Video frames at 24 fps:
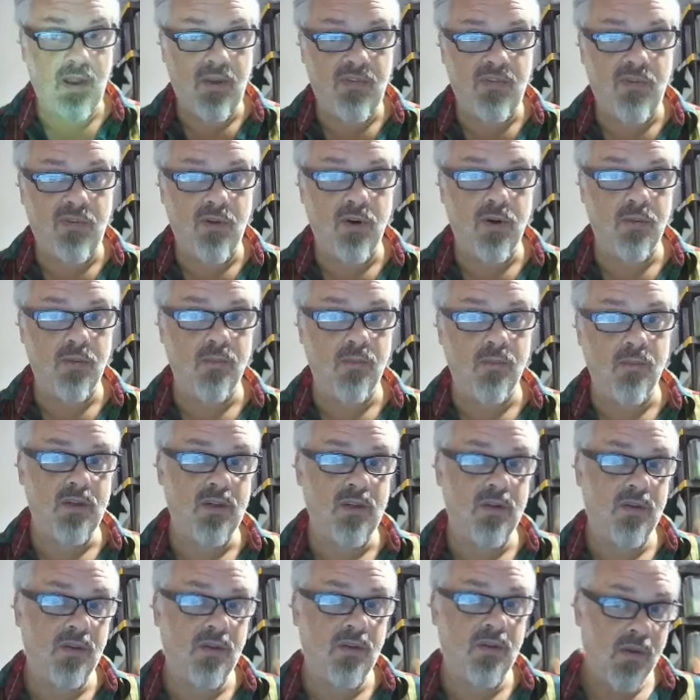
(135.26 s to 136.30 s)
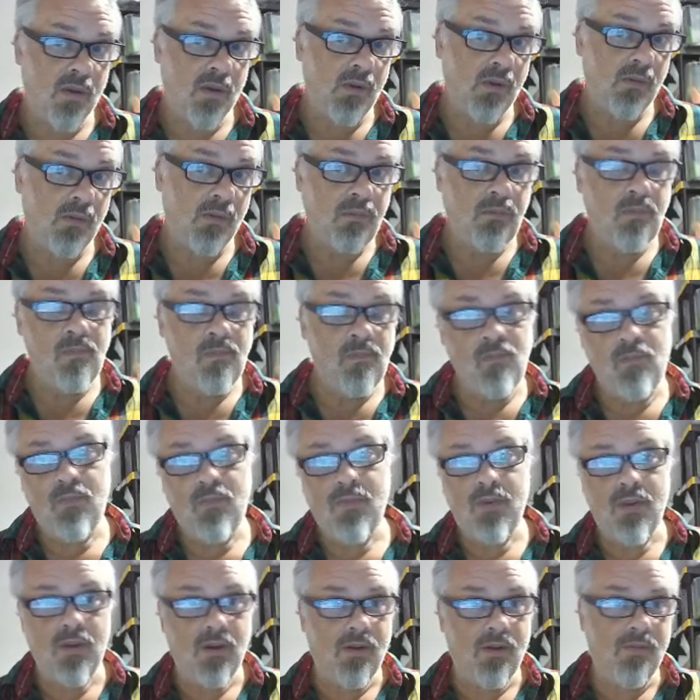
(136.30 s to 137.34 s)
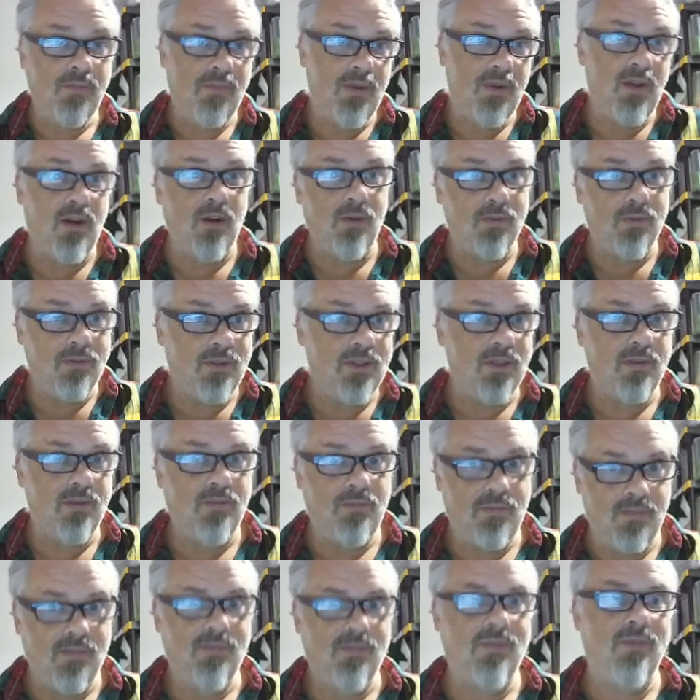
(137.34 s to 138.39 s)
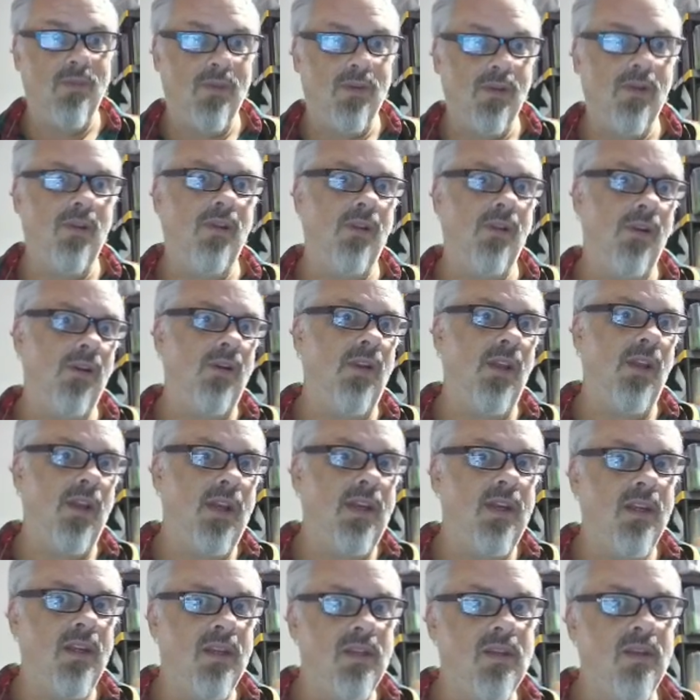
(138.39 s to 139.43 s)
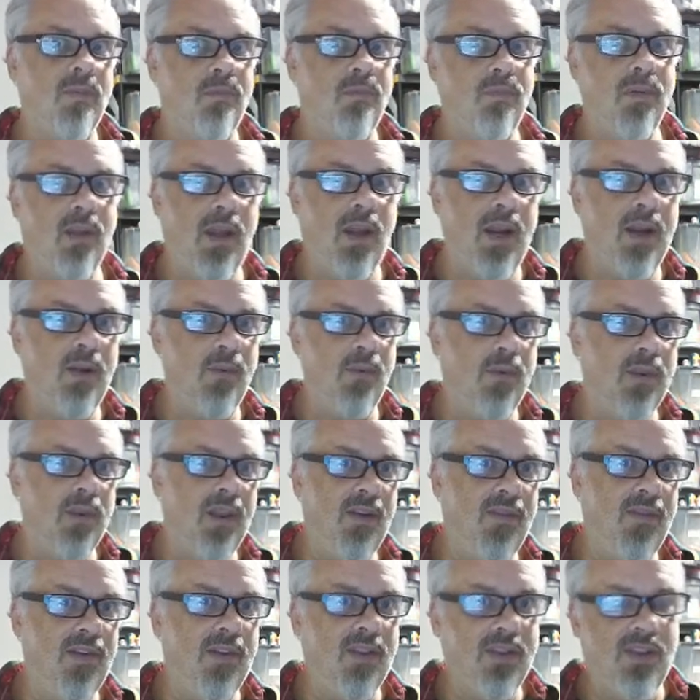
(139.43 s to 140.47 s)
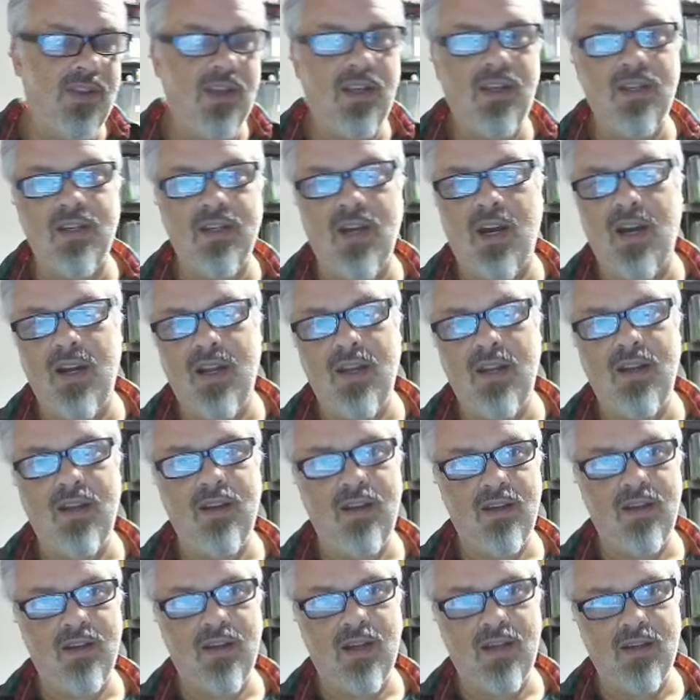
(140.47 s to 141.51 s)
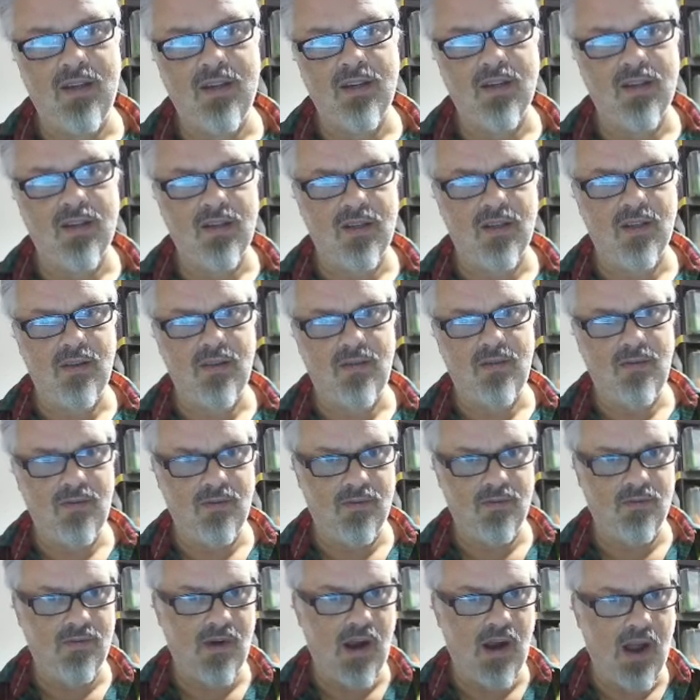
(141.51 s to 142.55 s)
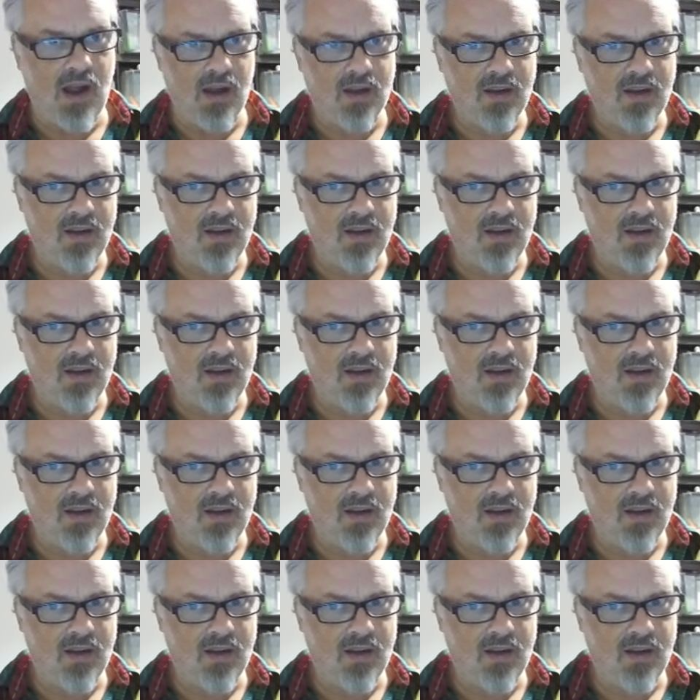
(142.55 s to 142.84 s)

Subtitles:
forms to look like it's a planet with living things on it and not just a rock,